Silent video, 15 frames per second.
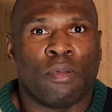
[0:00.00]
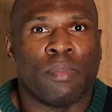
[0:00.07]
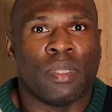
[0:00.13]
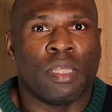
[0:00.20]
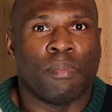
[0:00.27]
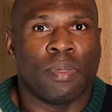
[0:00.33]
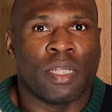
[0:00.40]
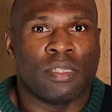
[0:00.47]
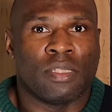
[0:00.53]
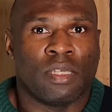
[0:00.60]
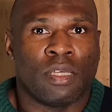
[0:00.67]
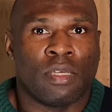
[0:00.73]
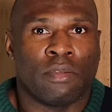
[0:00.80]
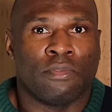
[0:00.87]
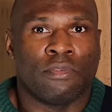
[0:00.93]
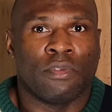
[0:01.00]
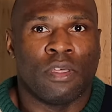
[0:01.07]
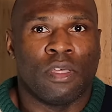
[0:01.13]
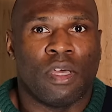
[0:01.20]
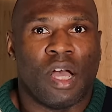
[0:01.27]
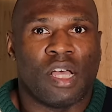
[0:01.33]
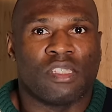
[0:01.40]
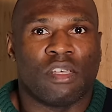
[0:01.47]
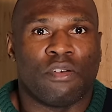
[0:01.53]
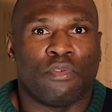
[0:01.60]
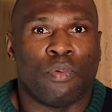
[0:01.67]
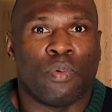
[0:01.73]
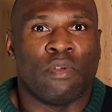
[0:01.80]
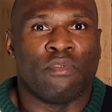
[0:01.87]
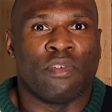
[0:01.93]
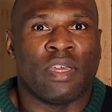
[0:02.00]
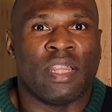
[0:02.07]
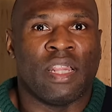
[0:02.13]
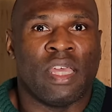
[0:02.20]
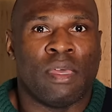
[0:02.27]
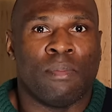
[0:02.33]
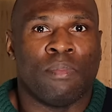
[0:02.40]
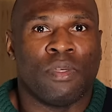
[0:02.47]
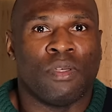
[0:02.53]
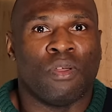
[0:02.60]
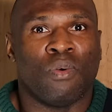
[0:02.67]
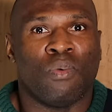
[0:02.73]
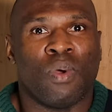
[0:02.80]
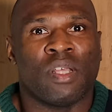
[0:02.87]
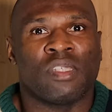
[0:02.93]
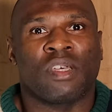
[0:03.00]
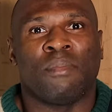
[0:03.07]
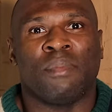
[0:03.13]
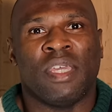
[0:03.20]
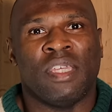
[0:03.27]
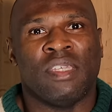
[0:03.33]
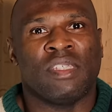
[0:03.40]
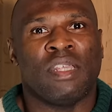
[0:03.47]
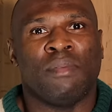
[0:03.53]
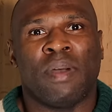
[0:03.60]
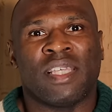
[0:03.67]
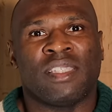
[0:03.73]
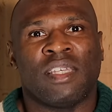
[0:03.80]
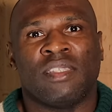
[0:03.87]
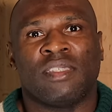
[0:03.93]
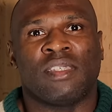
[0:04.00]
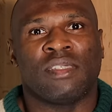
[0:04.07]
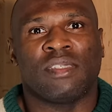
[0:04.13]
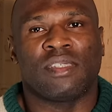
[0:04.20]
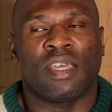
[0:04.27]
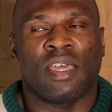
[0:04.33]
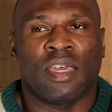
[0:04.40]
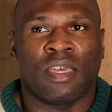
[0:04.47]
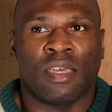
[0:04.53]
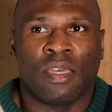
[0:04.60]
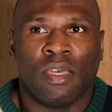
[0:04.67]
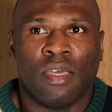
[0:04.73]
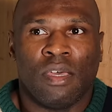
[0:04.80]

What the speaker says: very manipulative. I suffer with glib, you know, words come easily, but it's insincere.